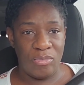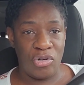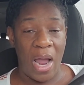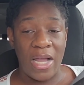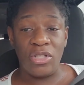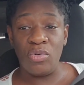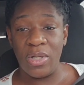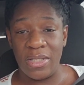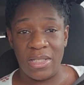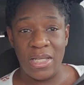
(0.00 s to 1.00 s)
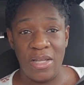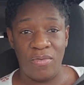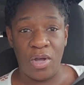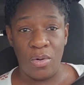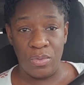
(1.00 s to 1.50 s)
trying to
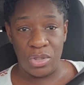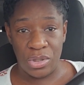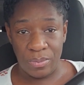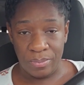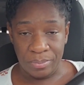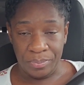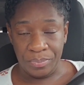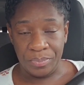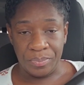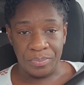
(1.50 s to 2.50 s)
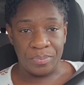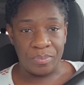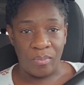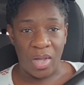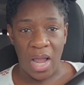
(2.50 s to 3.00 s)
conceive coach.
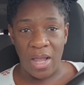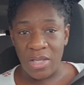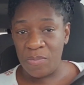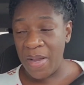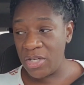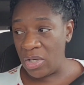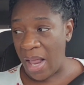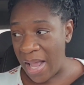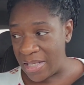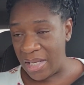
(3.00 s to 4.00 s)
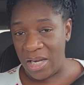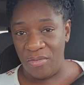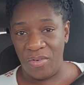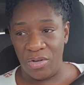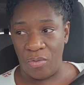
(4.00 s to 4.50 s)
Okay, specializing in
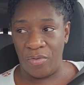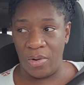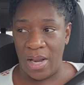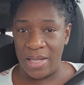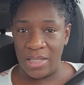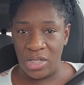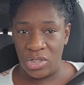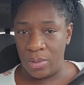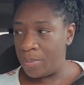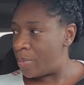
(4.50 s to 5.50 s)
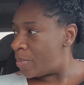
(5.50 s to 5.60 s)
vitro fertilization.